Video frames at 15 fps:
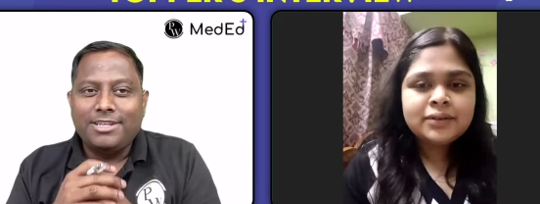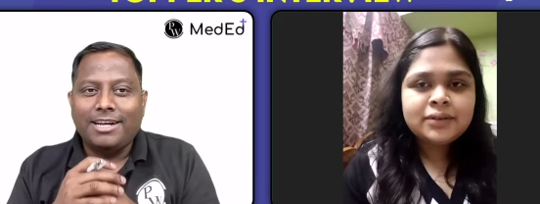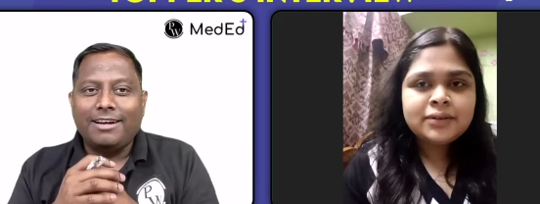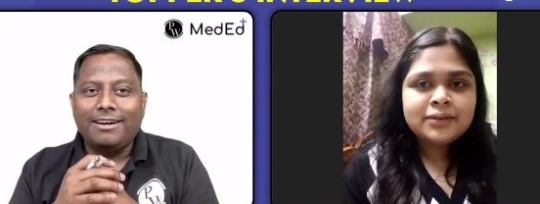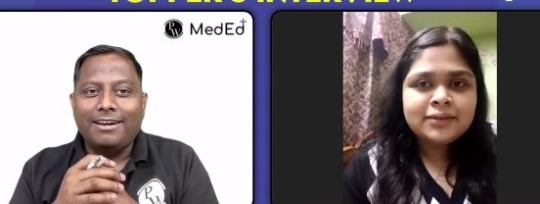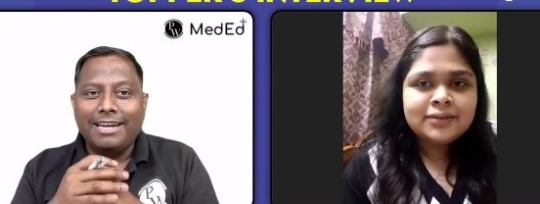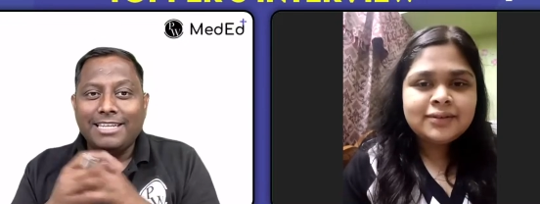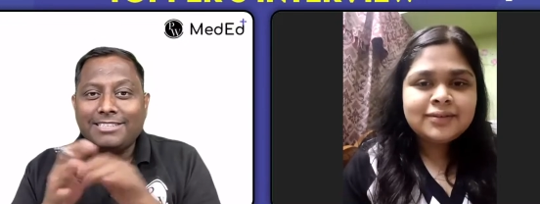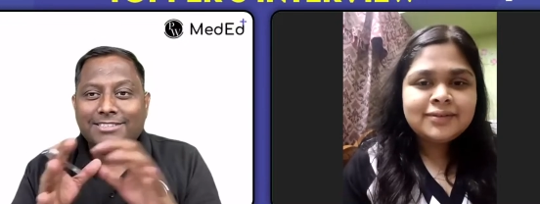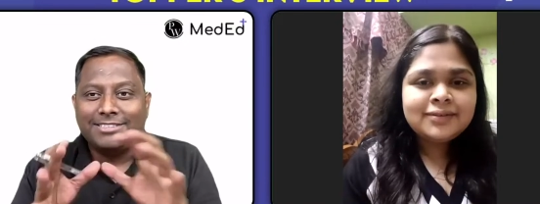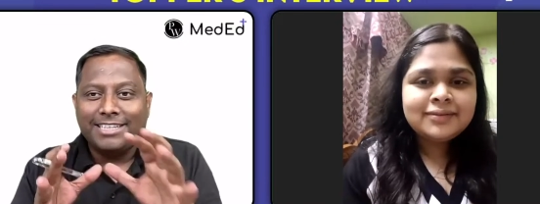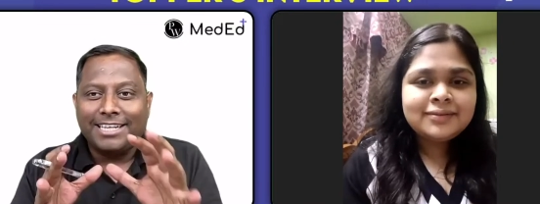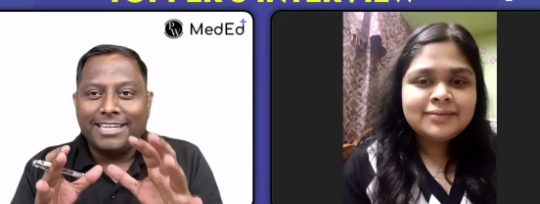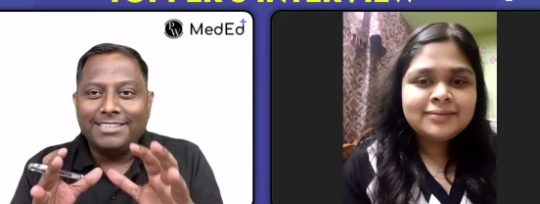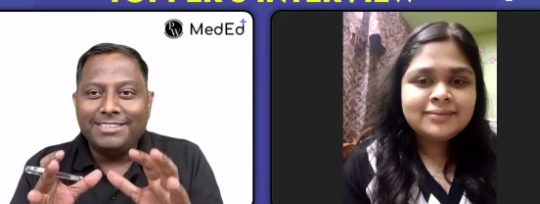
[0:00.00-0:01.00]
Speaker 1: done less
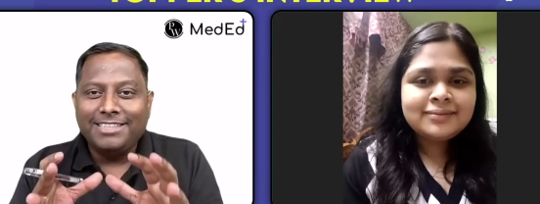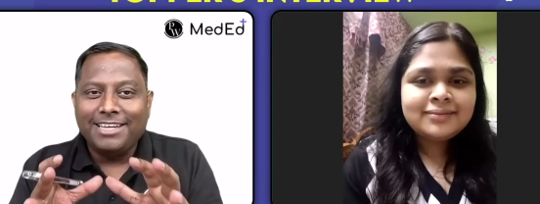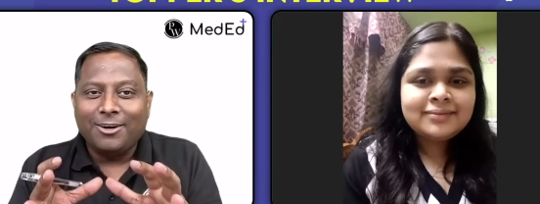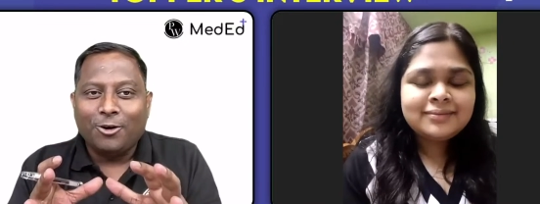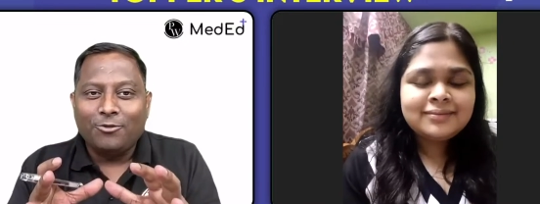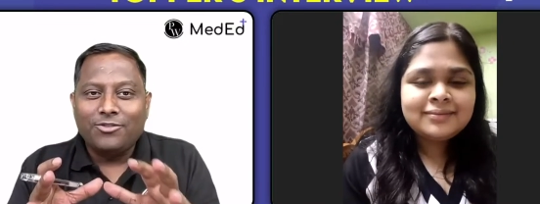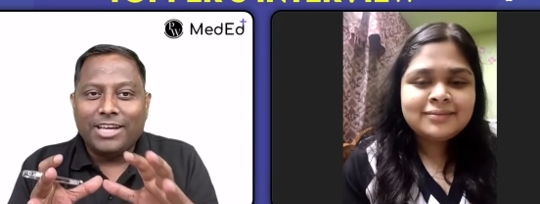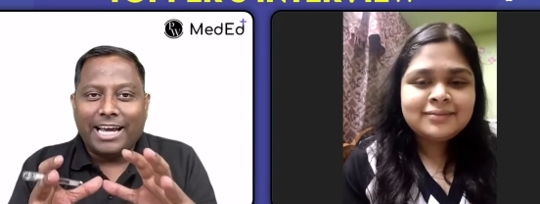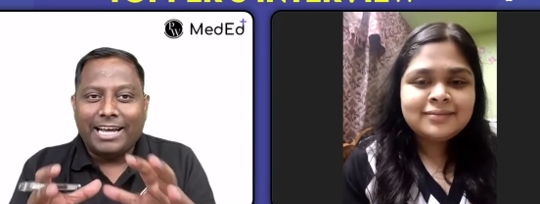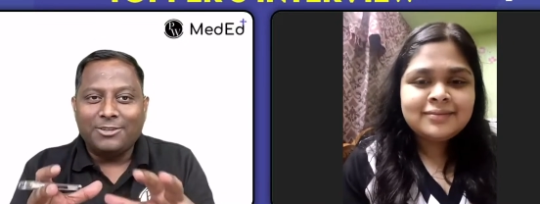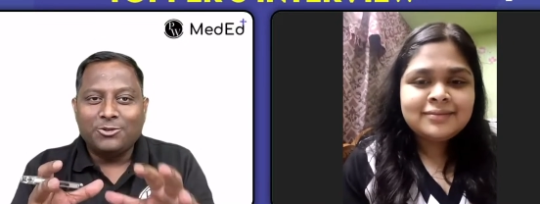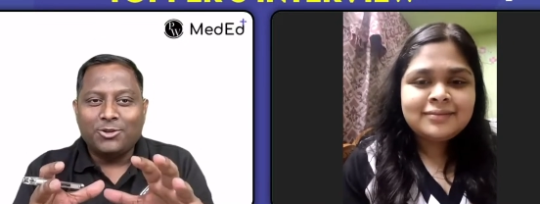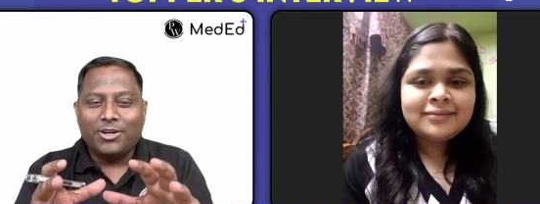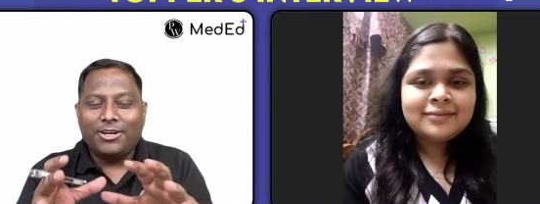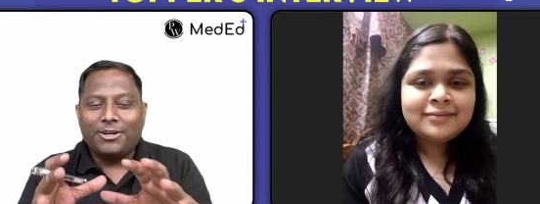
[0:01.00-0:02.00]
changing of the
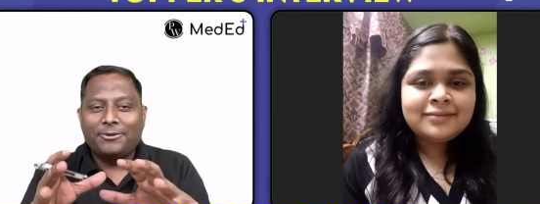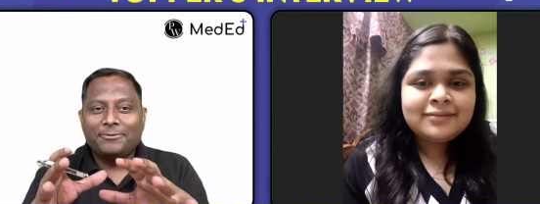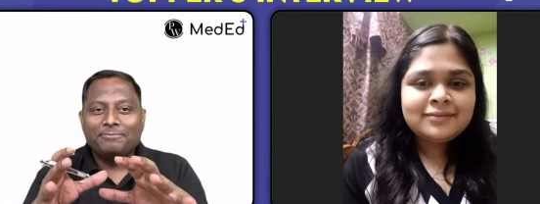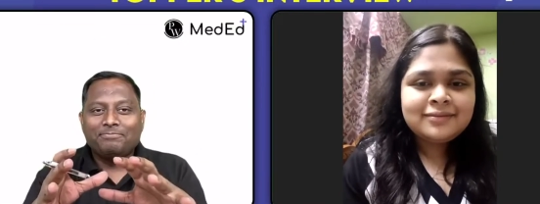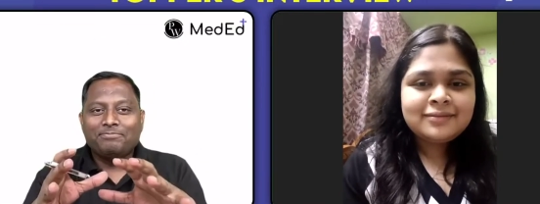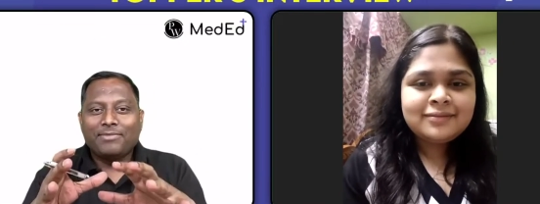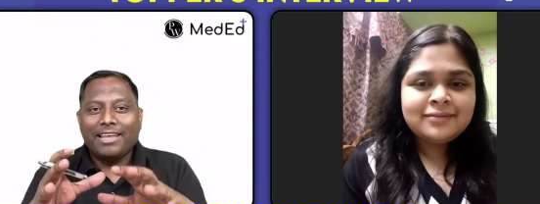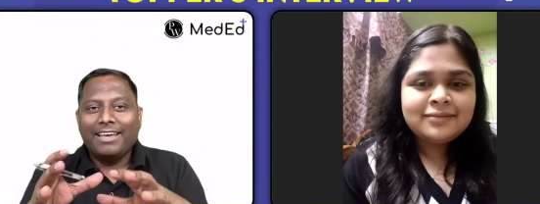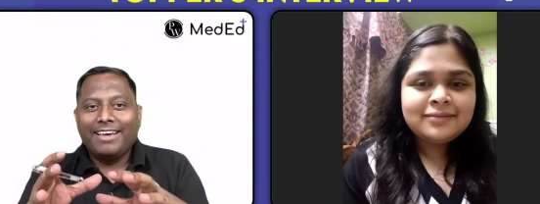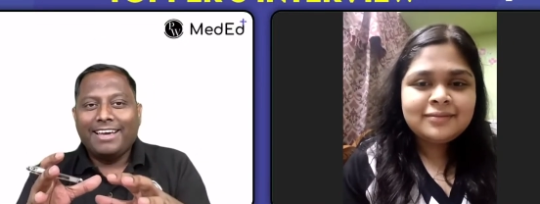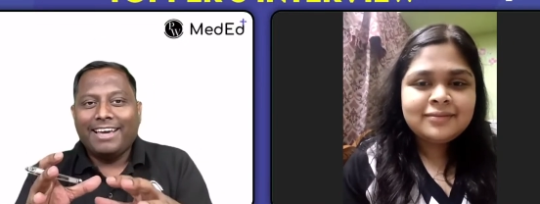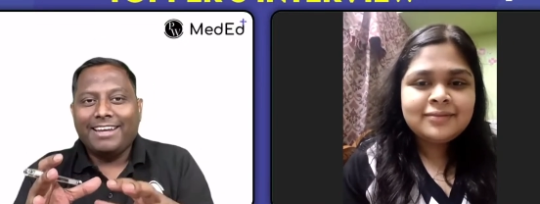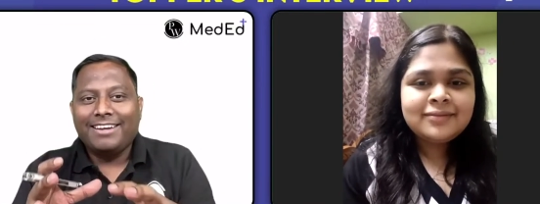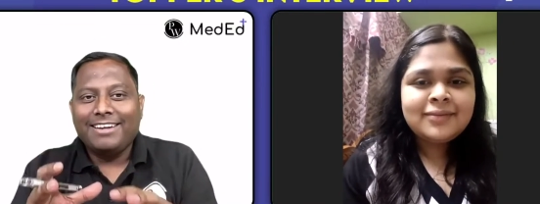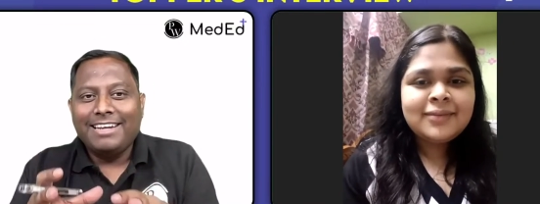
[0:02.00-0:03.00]
answer
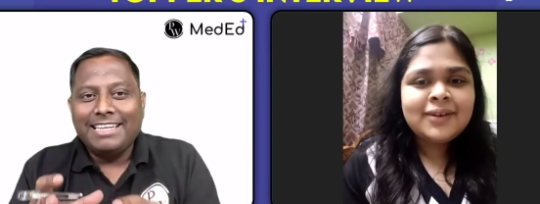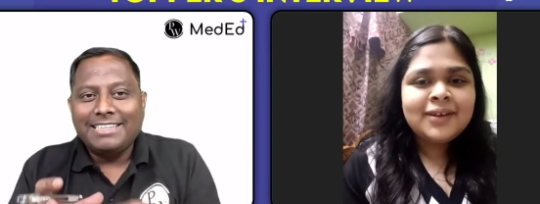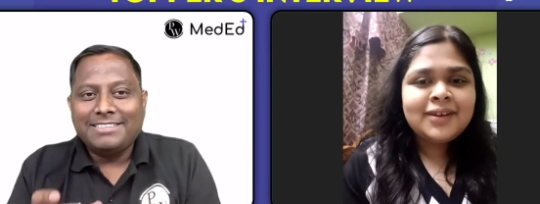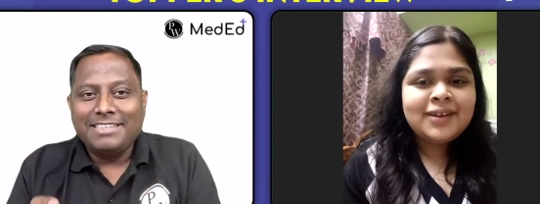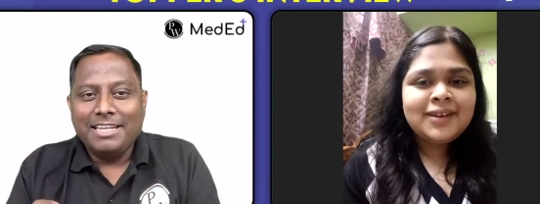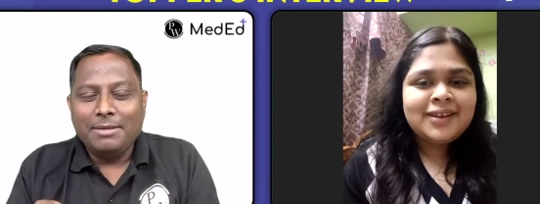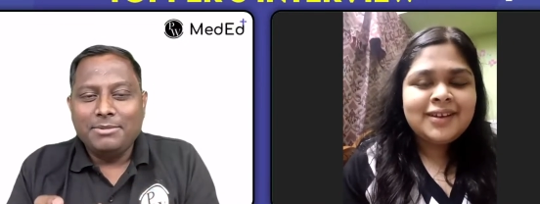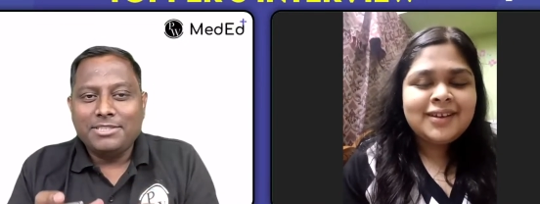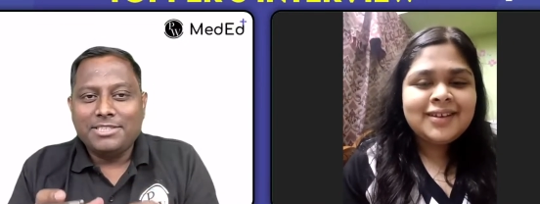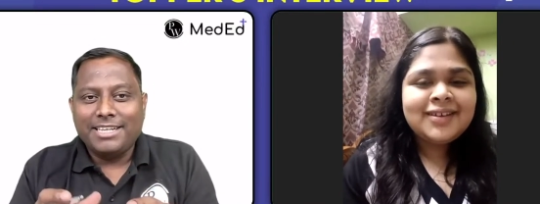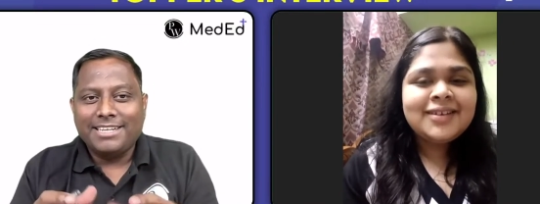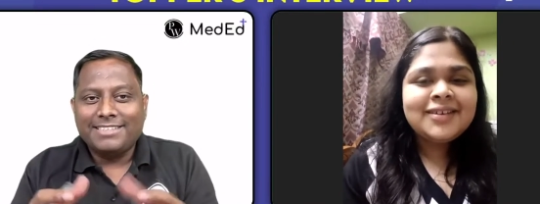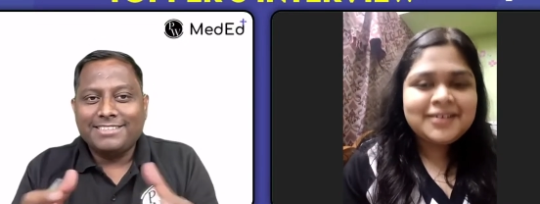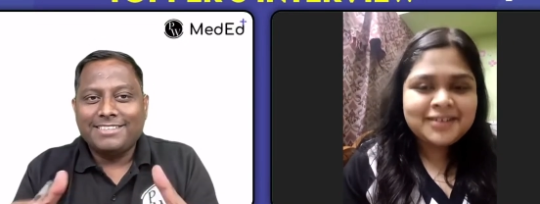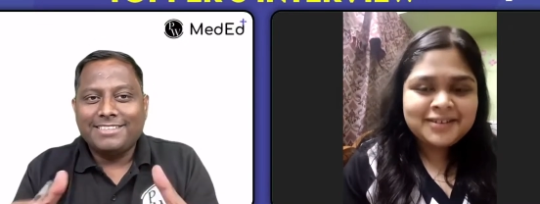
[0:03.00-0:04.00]
and uh, less silly
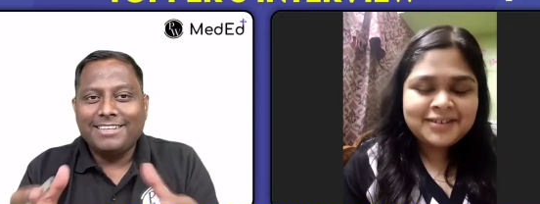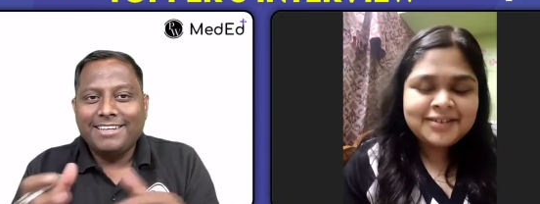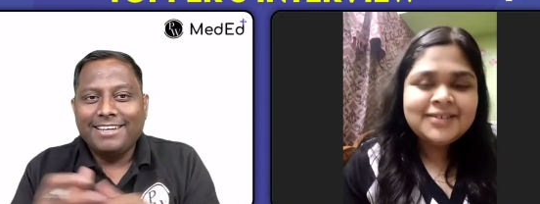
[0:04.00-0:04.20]
mistakes.